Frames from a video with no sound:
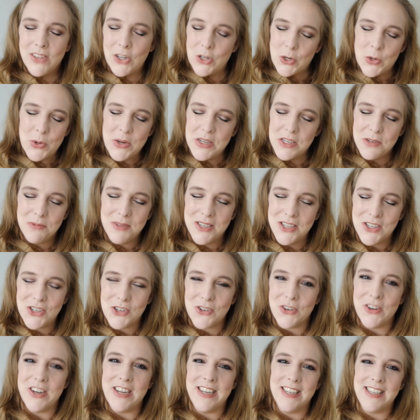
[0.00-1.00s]
The Christmas
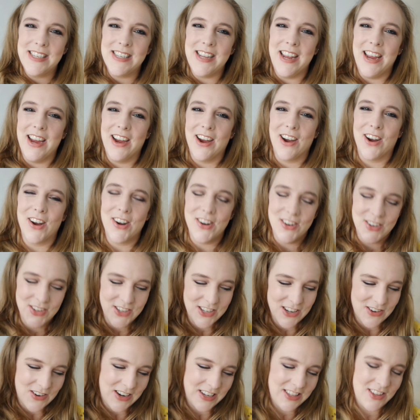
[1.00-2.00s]
tree is here,
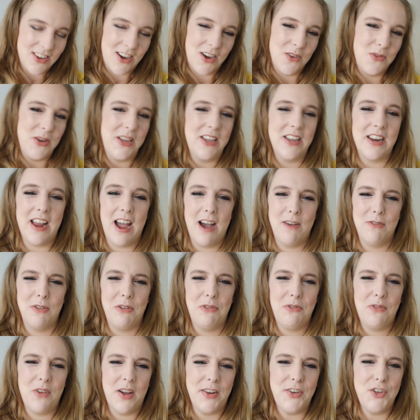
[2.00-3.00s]
so I thought we could have
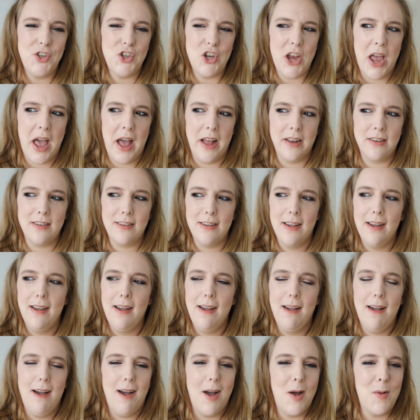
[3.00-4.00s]
a fun chat
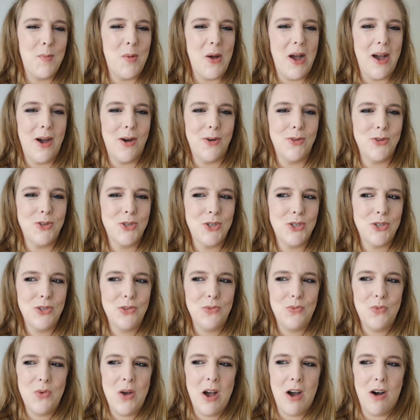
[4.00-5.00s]

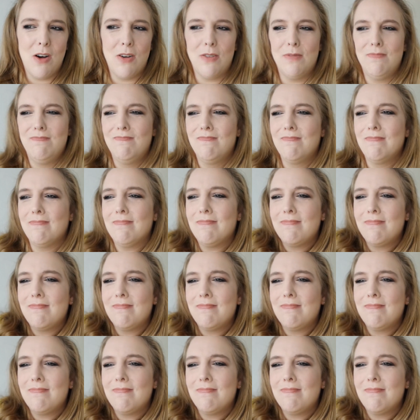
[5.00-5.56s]
about, well,